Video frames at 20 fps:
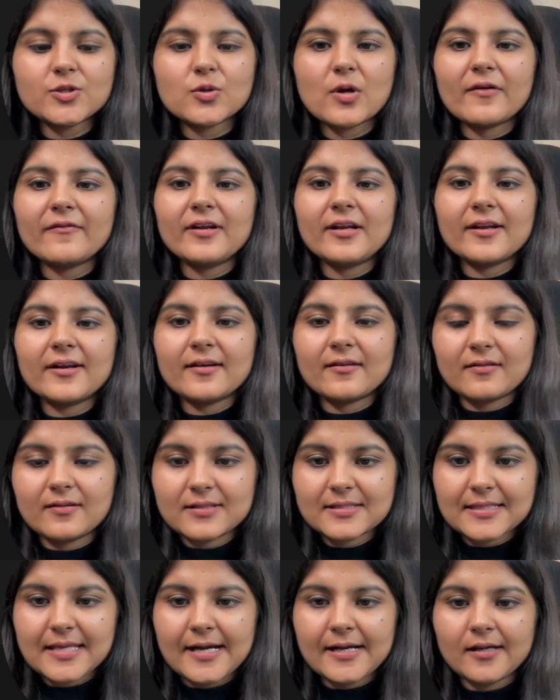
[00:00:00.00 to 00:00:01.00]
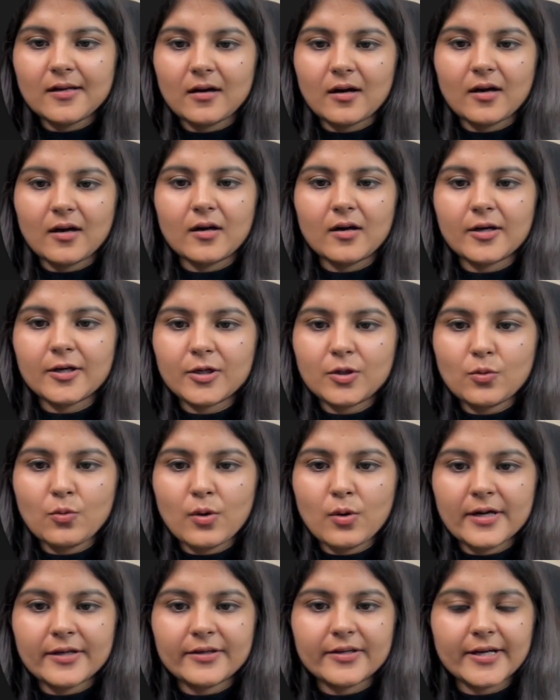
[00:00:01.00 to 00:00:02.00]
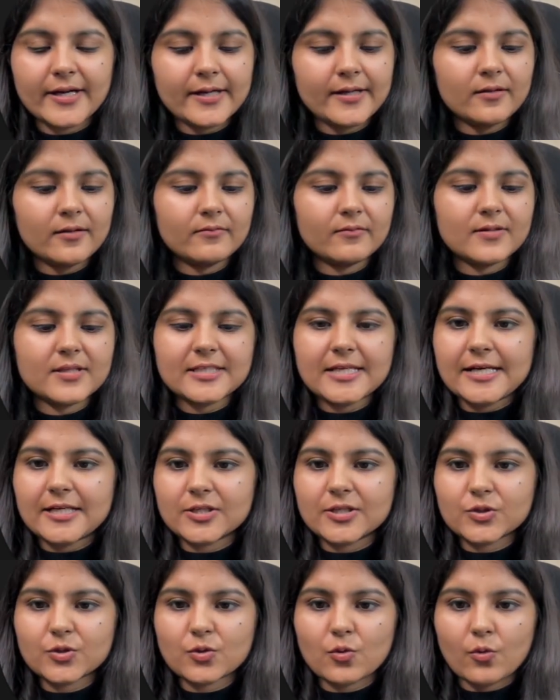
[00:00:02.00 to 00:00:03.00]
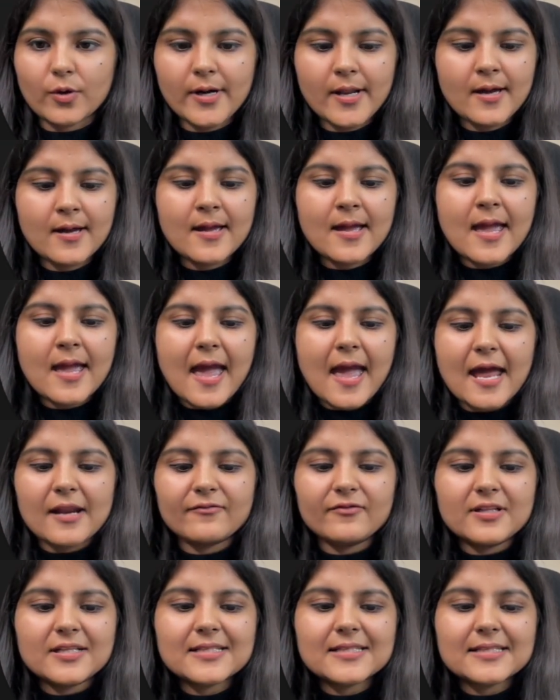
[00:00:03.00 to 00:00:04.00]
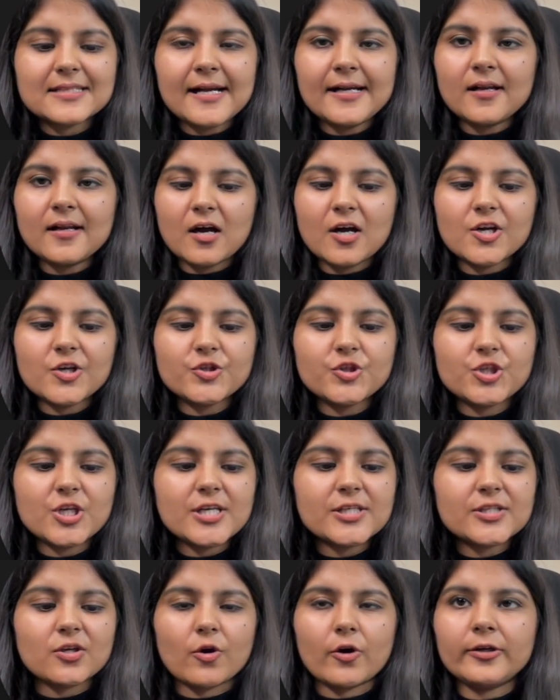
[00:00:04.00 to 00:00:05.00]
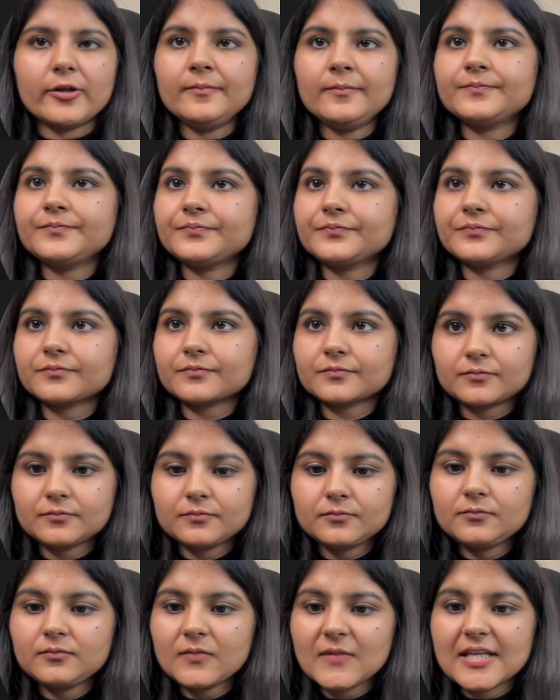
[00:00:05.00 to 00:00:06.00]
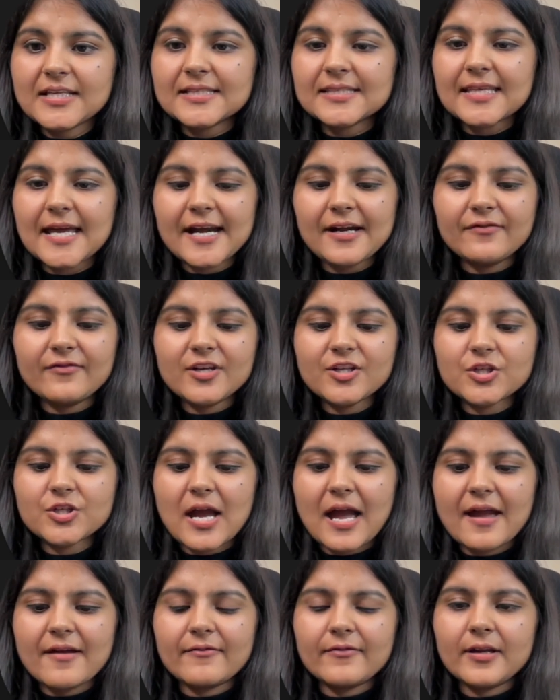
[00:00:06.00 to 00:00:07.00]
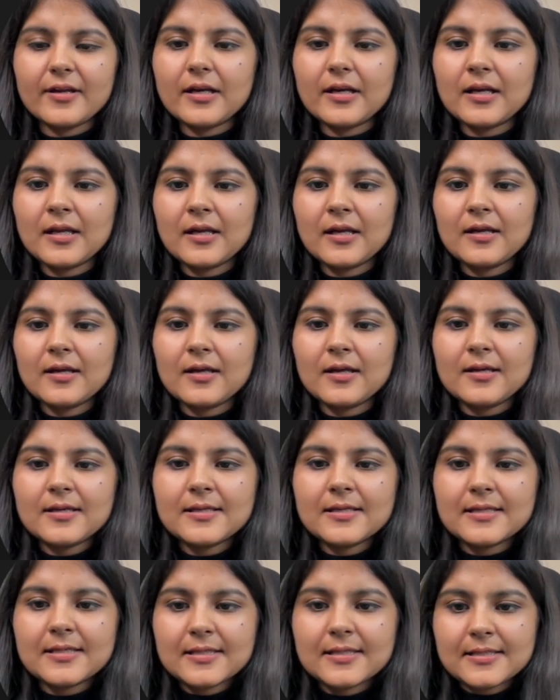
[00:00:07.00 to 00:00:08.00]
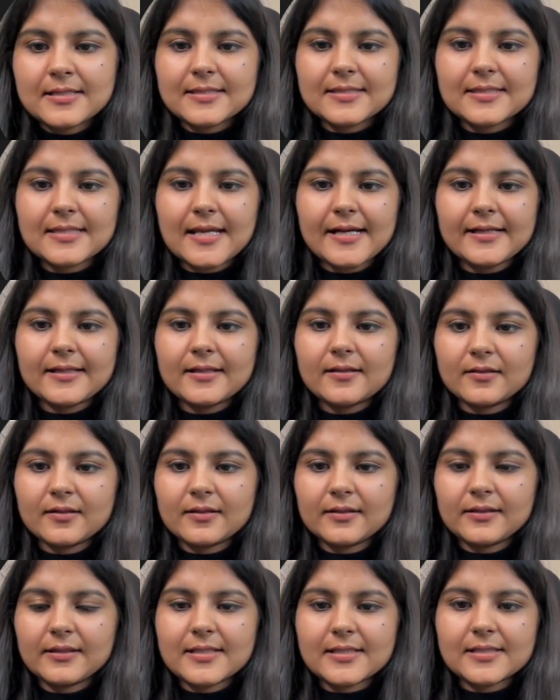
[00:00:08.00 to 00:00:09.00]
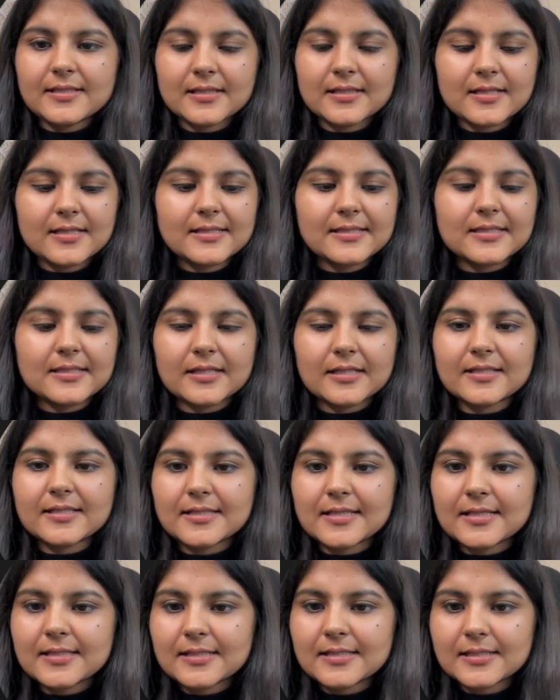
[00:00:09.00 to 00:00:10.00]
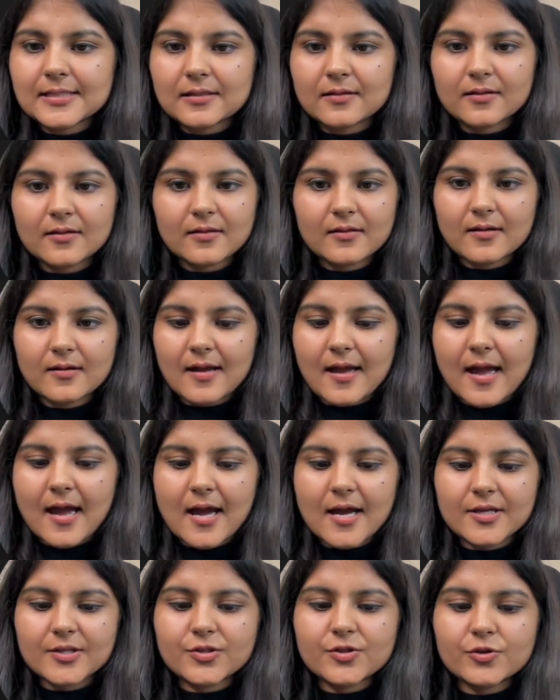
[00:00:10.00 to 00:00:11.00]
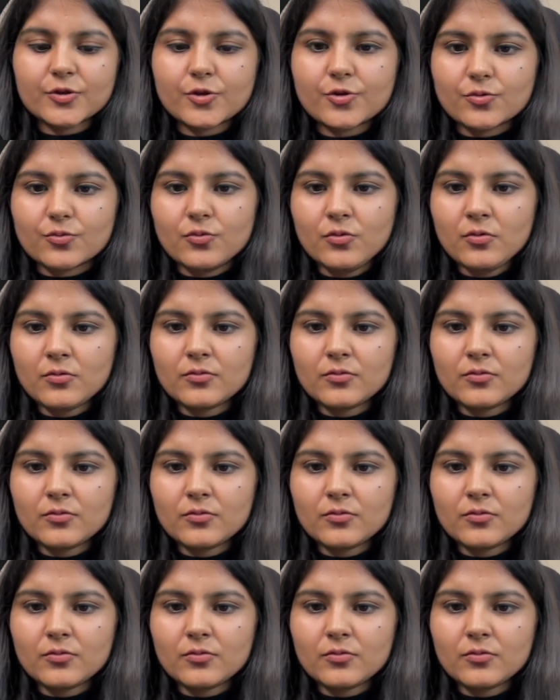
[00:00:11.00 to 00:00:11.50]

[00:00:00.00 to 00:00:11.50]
So I will send a 200 status code and will send a JSON inside which I will set this success as true,